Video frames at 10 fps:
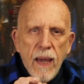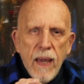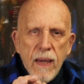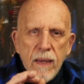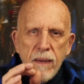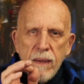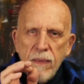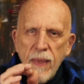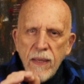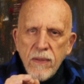And
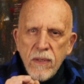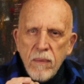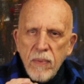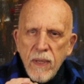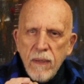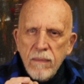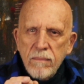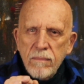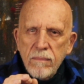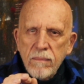that's something
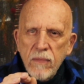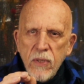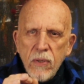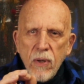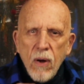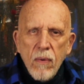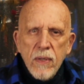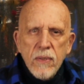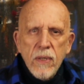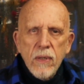you can
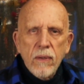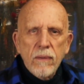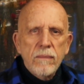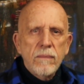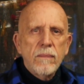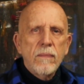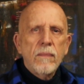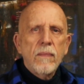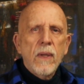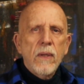always do.
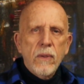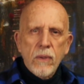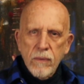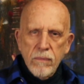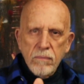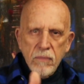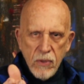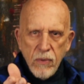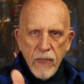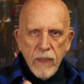Your
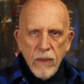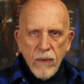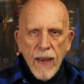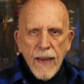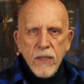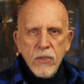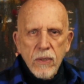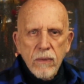doing, your action,